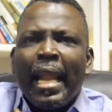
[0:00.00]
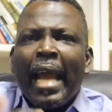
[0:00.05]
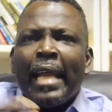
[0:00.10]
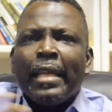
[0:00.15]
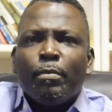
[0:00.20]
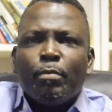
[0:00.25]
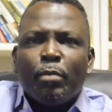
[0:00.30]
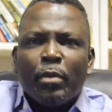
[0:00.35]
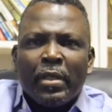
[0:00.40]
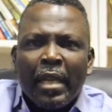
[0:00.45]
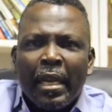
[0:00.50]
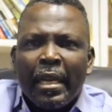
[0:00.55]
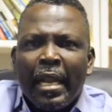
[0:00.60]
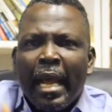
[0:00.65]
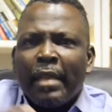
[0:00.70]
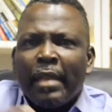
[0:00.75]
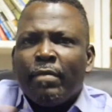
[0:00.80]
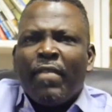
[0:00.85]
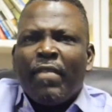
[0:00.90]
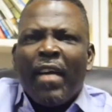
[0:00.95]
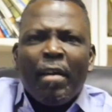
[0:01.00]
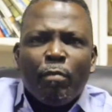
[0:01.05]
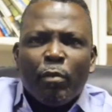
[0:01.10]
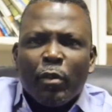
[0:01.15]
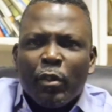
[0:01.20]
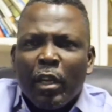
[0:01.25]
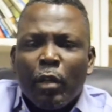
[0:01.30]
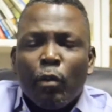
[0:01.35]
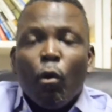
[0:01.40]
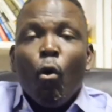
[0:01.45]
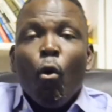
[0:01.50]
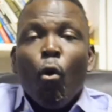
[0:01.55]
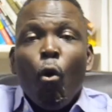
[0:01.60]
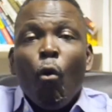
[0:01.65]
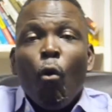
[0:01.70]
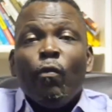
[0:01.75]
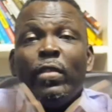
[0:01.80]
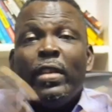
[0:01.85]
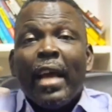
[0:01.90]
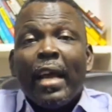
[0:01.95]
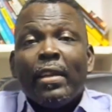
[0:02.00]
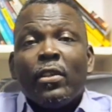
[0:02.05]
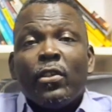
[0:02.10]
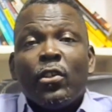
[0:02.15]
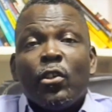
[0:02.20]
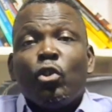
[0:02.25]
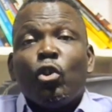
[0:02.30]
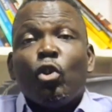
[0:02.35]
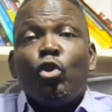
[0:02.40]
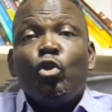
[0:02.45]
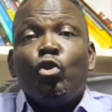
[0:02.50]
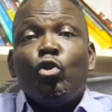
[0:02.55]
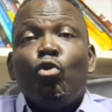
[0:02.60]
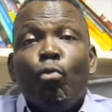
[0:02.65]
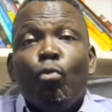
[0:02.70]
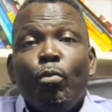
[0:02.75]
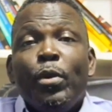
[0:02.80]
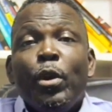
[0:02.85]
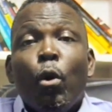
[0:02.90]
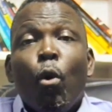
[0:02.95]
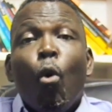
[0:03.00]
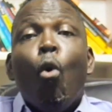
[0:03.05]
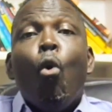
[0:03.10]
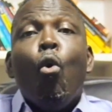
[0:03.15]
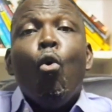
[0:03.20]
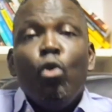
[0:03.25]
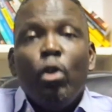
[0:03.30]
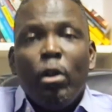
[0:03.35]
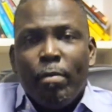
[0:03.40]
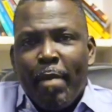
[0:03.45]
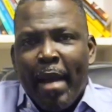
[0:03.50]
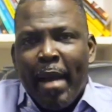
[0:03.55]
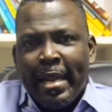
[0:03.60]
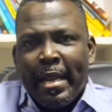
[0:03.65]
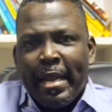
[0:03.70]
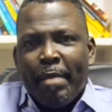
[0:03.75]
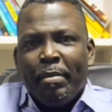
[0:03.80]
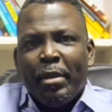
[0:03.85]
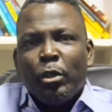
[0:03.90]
90%, 95% of their decisions should be owned by them.